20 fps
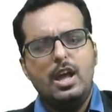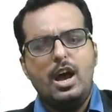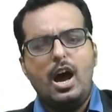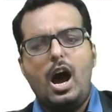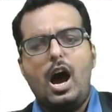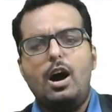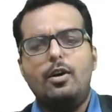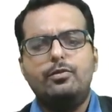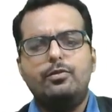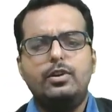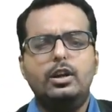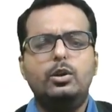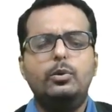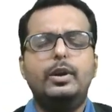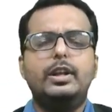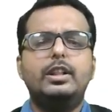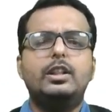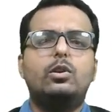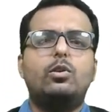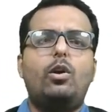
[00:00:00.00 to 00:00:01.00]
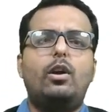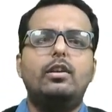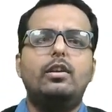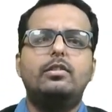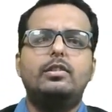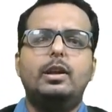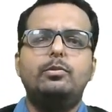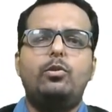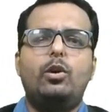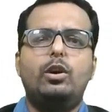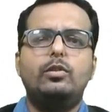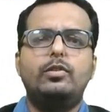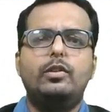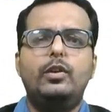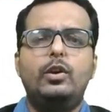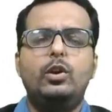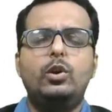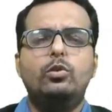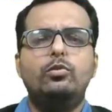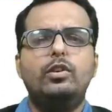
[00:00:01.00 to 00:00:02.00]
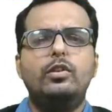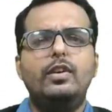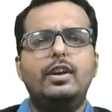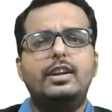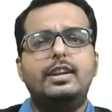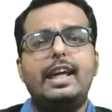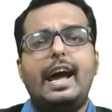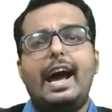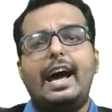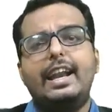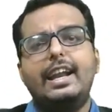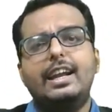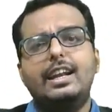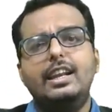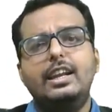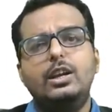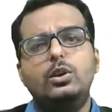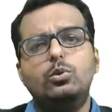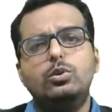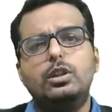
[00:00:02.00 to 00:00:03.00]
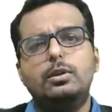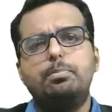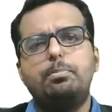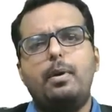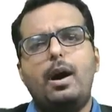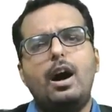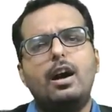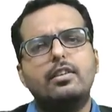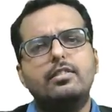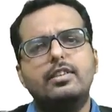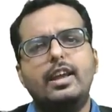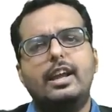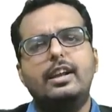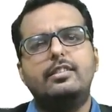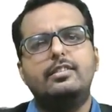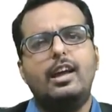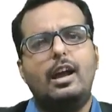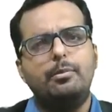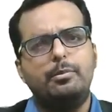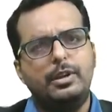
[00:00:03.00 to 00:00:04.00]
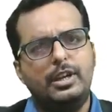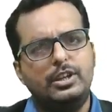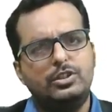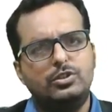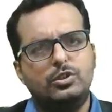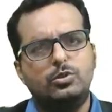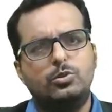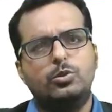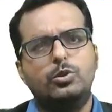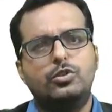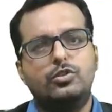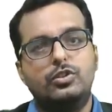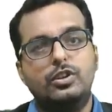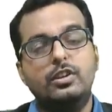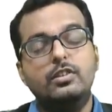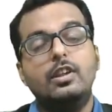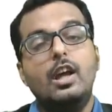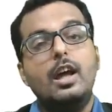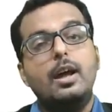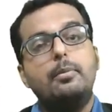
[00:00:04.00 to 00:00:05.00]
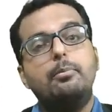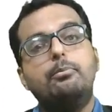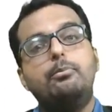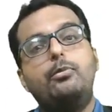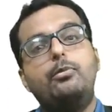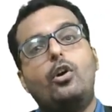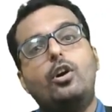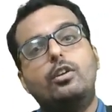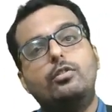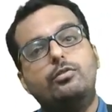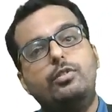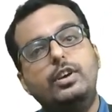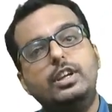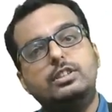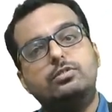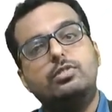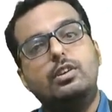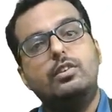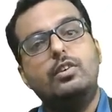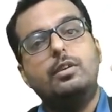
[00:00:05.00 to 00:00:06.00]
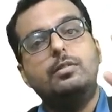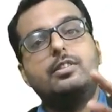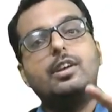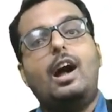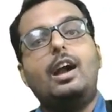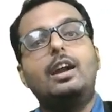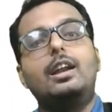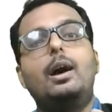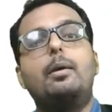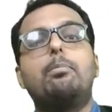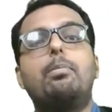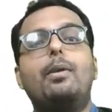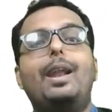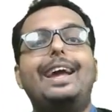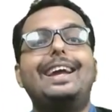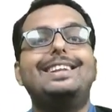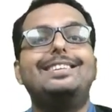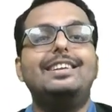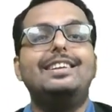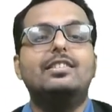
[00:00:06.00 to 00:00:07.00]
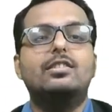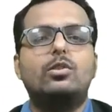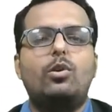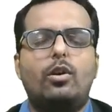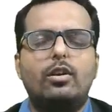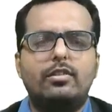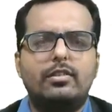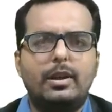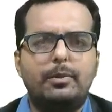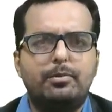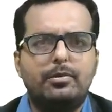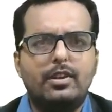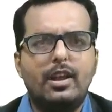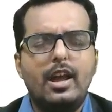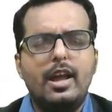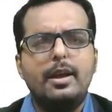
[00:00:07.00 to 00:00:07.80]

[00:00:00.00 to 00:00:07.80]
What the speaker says: After doing the concept, what we will do, we will directly do the past examination questions for which we will start applying these concepts.